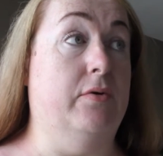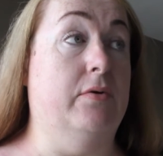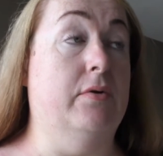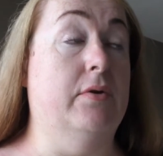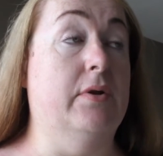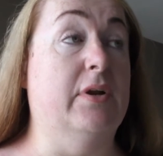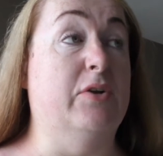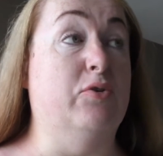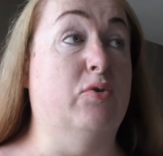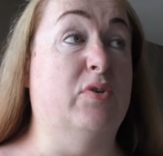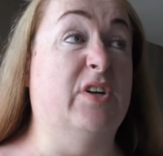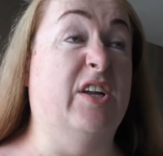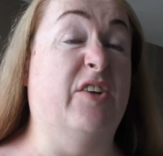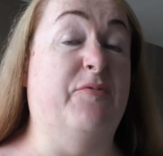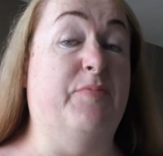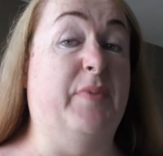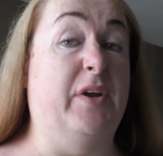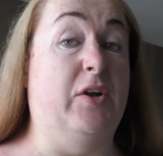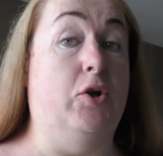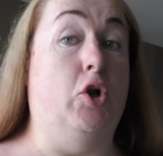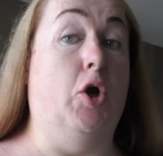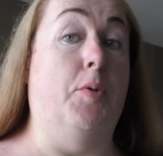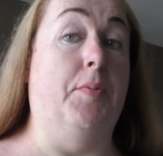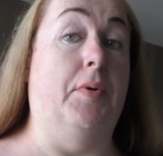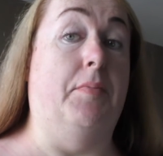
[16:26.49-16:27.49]
I don't have my
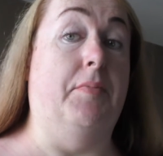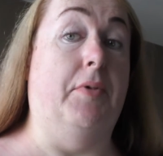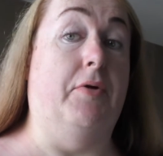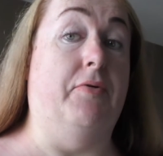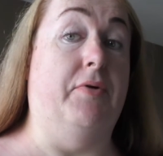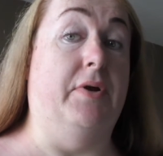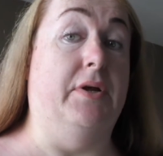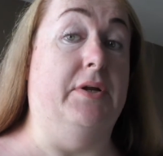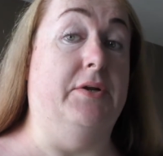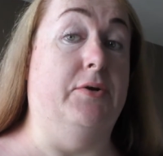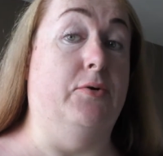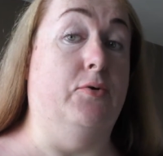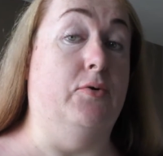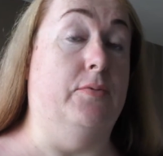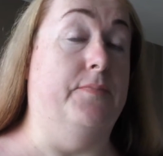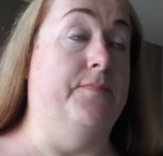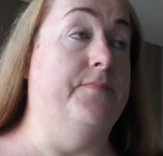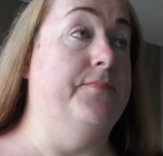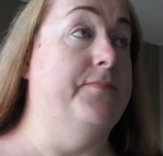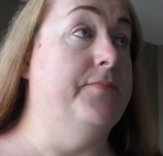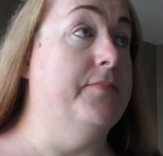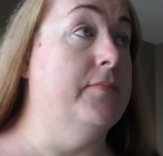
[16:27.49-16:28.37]
normal mirror at home.